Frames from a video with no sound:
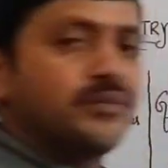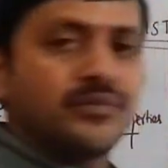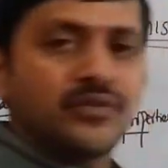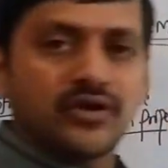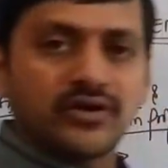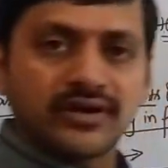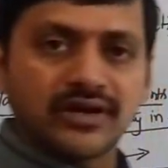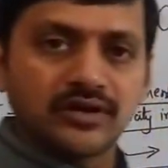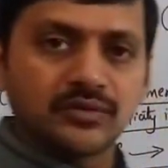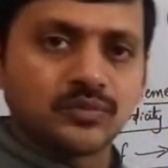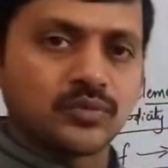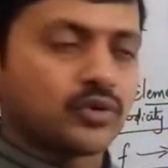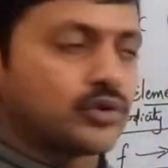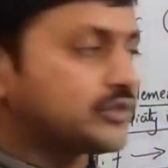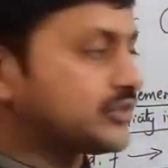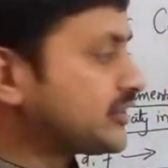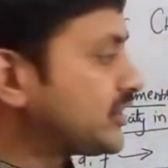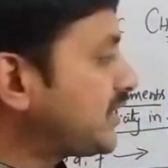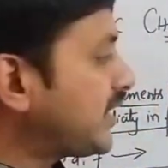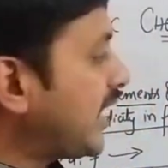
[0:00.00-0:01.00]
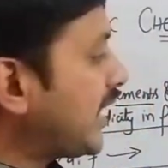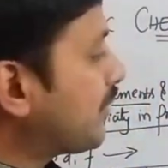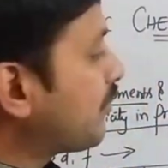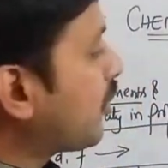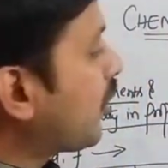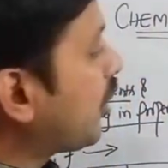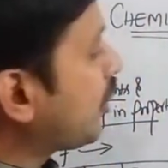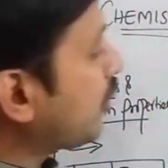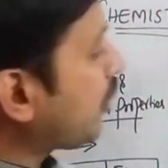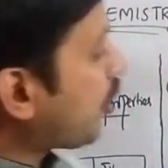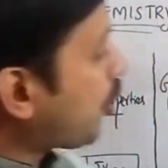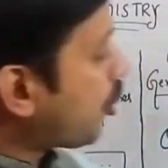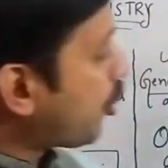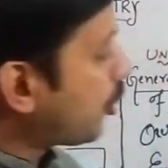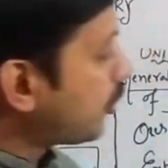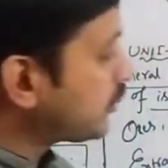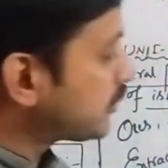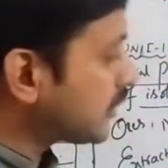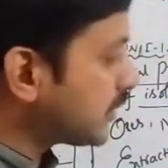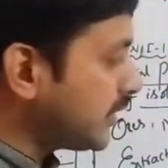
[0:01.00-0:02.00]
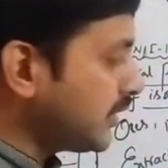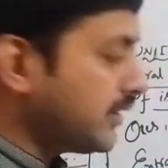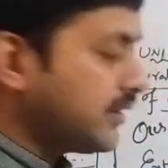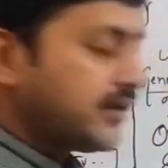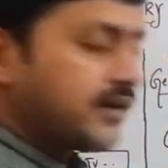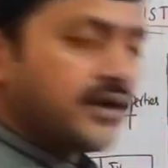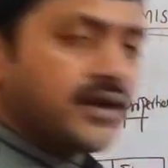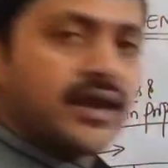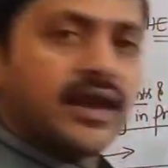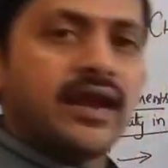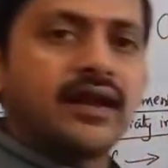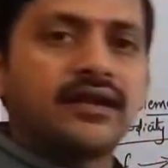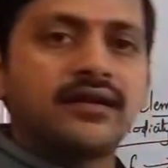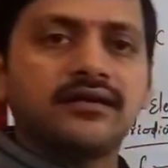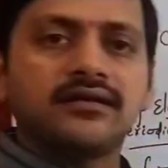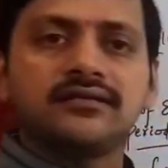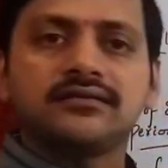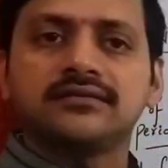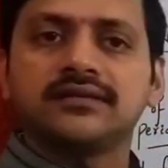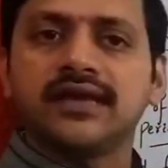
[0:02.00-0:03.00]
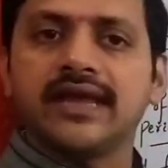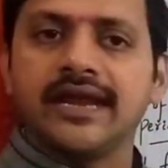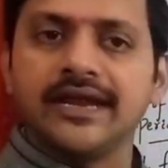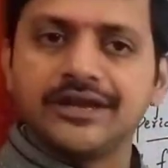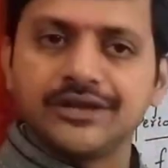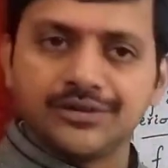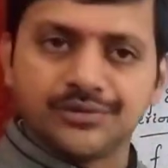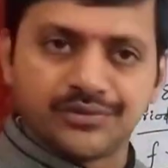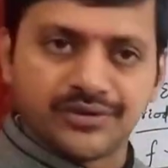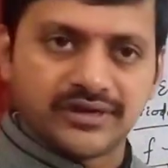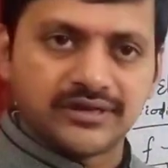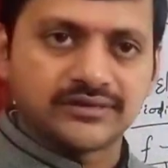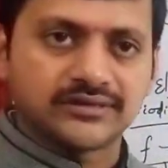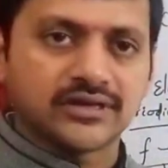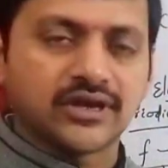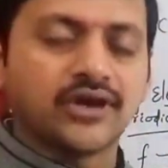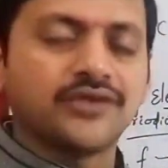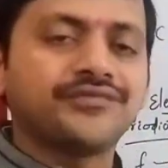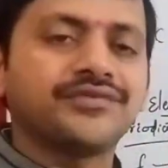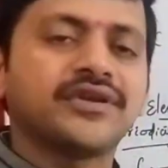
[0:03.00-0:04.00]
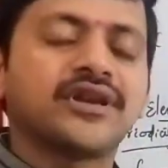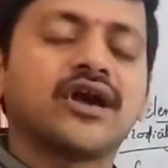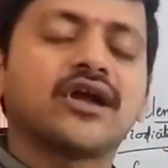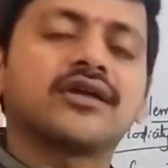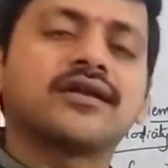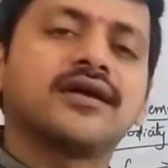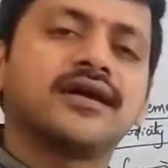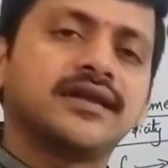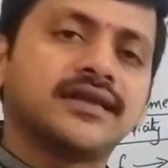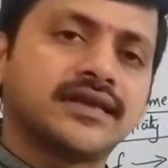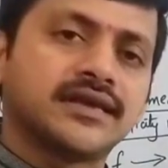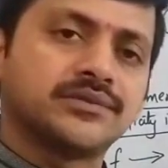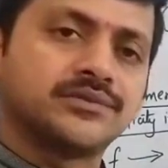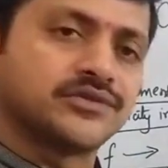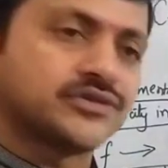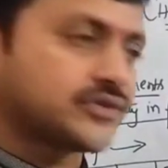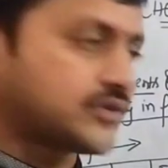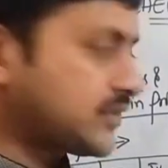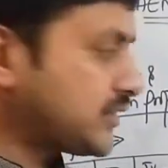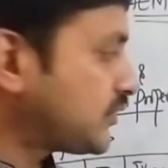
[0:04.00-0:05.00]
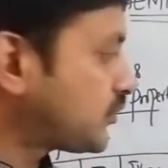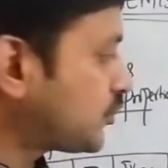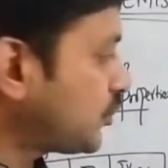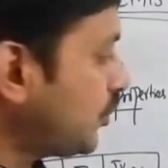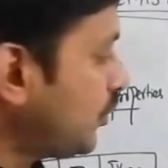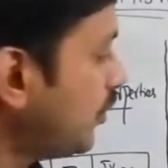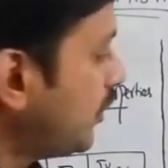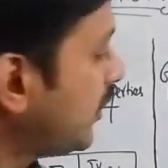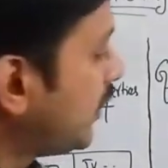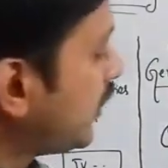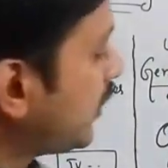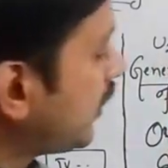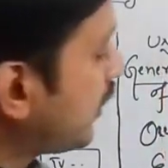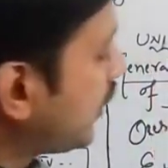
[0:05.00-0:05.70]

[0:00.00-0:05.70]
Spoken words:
important portion among all the eight units of inorganic chemistry. So